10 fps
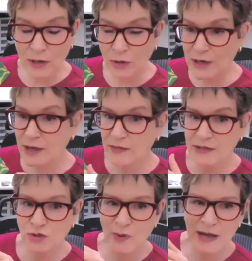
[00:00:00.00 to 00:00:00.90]
one looking
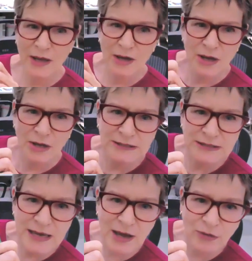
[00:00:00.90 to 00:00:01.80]
this way. You
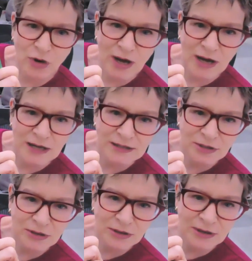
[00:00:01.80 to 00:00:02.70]
see how their eyes
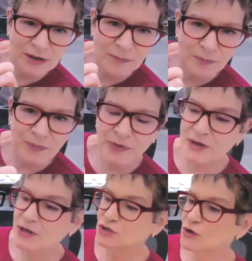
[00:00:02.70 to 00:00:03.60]
are?
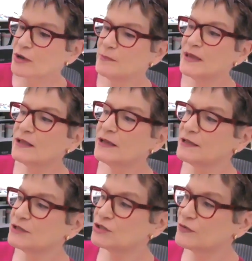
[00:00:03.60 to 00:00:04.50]
So
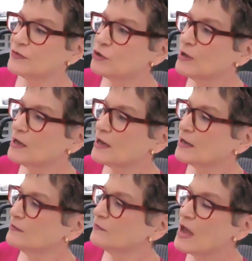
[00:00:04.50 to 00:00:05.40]
chameleons are very
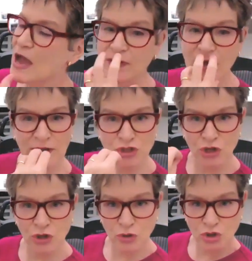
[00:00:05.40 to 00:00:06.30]
kind, and they have these
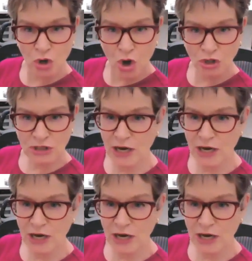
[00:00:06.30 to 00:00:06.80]
huge long